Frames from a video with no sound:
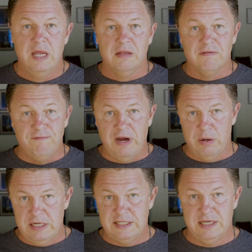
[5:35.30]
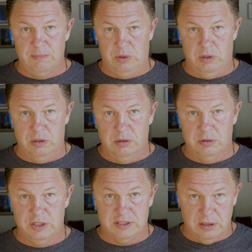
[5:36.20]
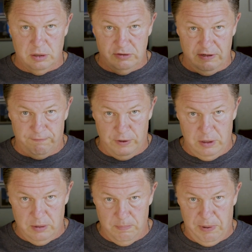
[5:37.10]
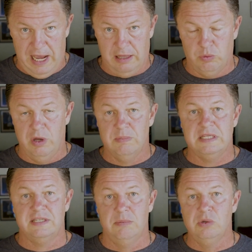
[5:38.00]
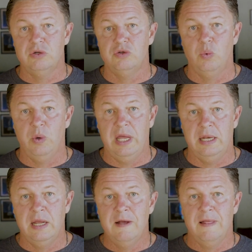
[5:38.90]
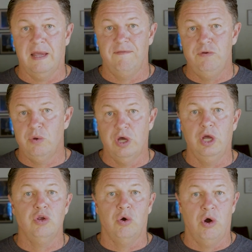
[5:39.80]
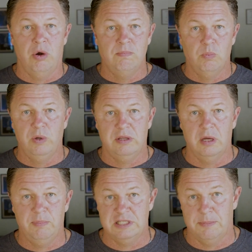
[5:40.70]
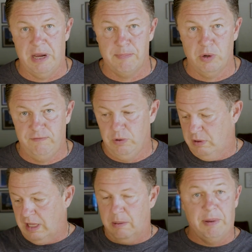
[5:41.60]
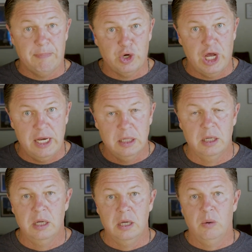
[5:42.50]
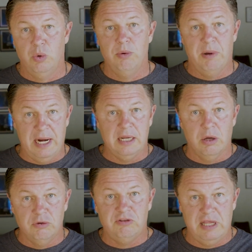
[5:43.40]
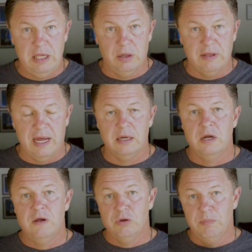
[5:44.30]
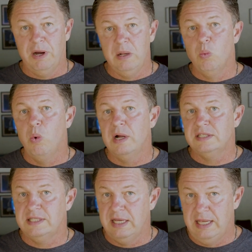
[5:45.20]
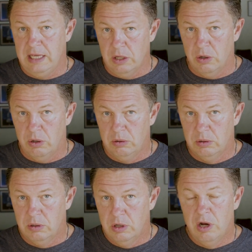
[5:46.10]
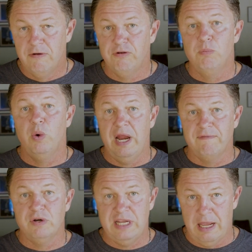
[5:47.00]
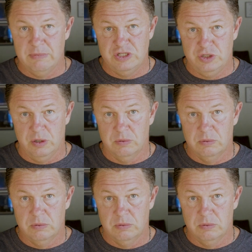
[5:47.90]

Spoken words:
Very similar, just a little different pathway, but similar to when, like if you cut your arm with a piece of paper, if you like a paper cut, well, your body goes to heal that. Your body wants to heal from whatever damaged you.